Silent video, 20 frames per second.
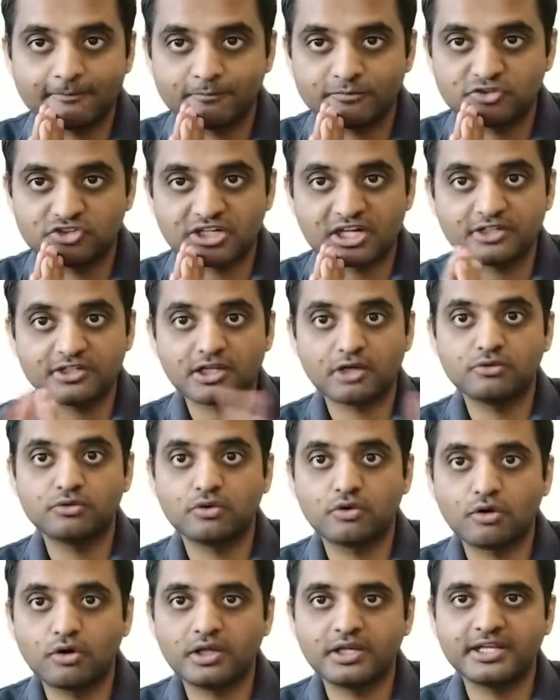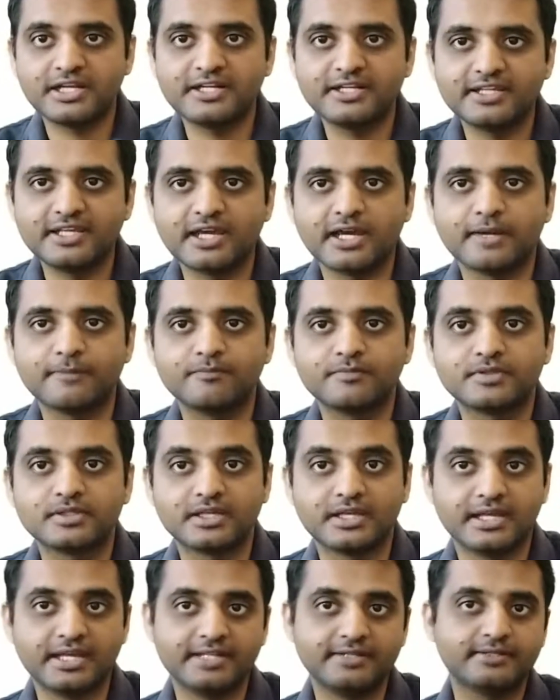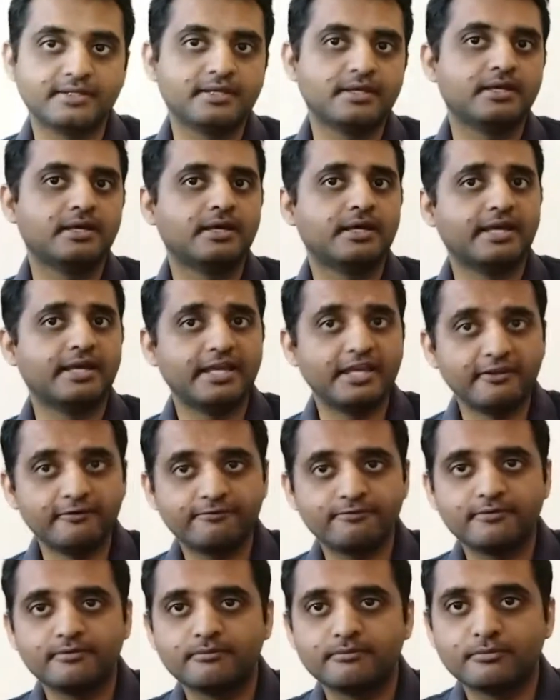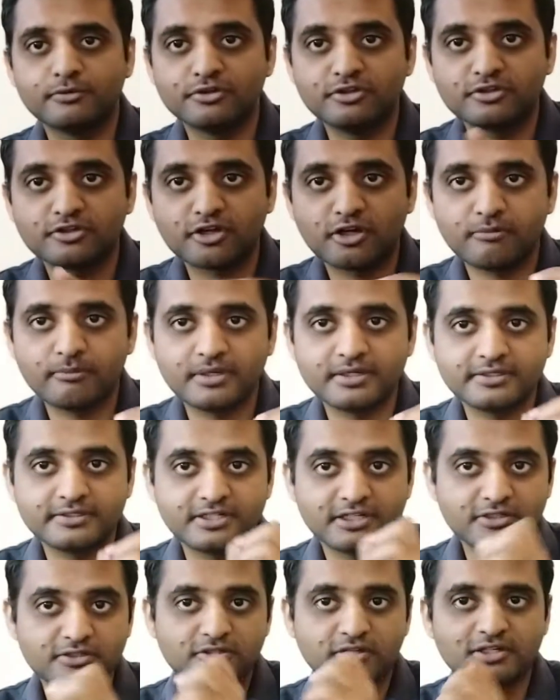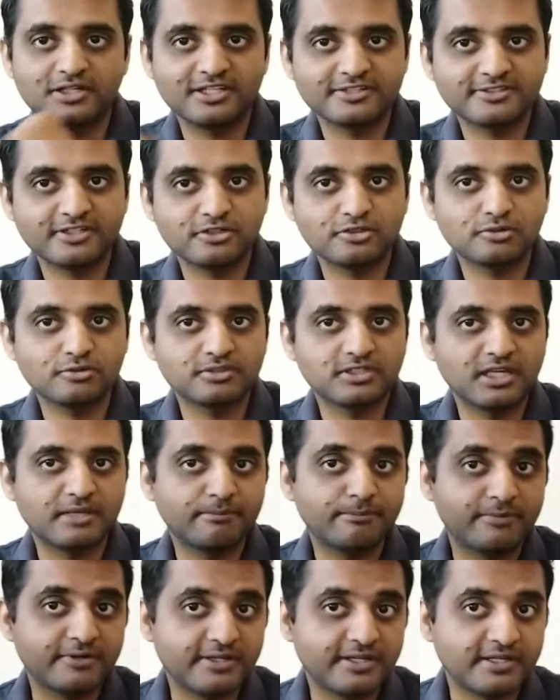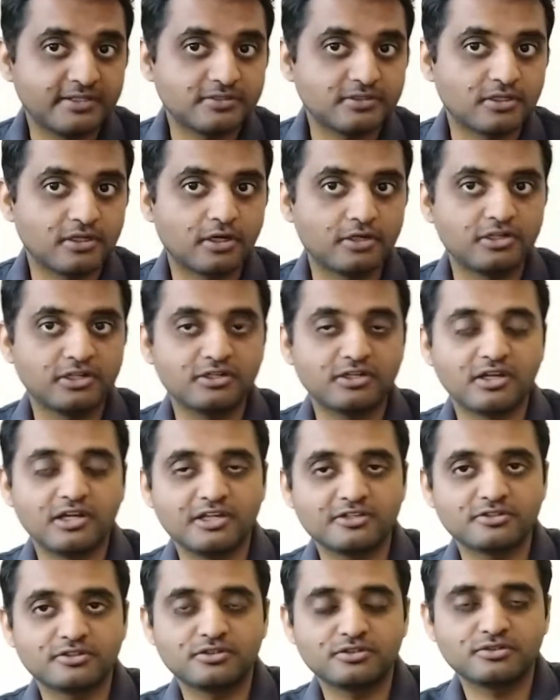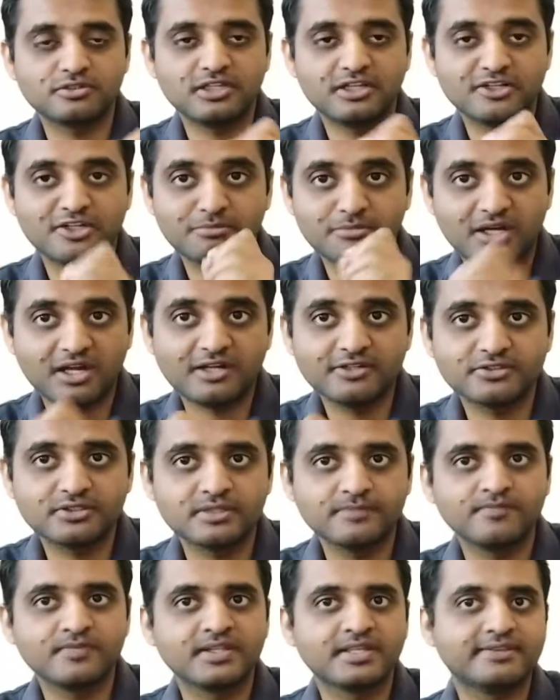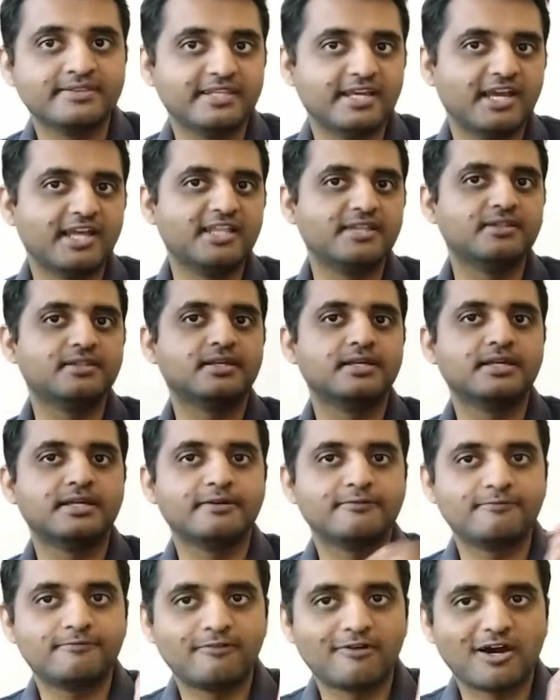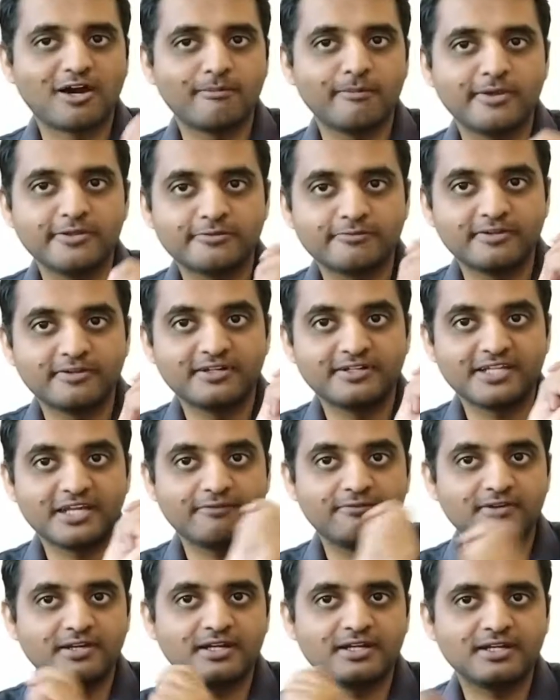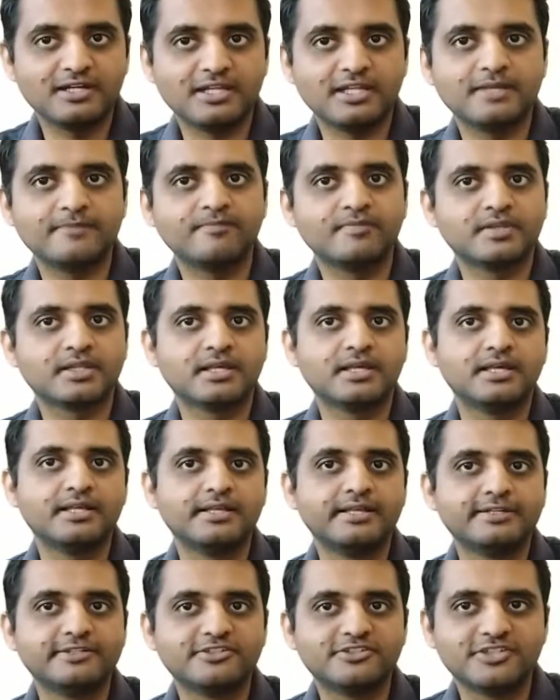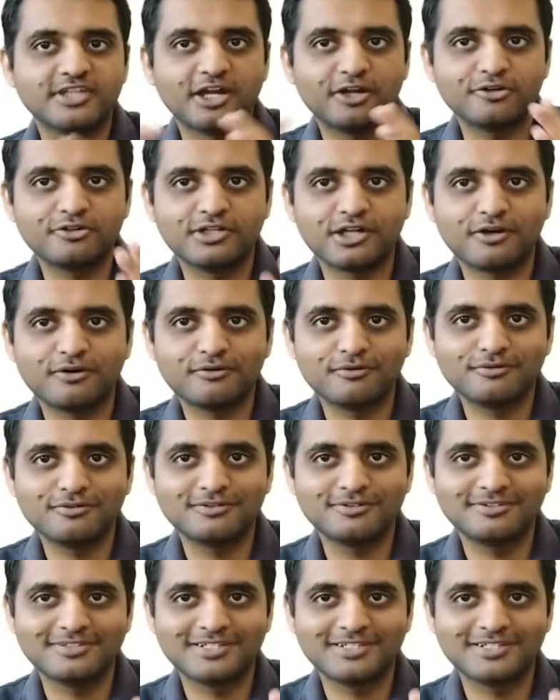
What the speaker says: shut down whole India. And if Modi government did not listen to their prayers or did not listen to their demands, then farmers will definitely shut down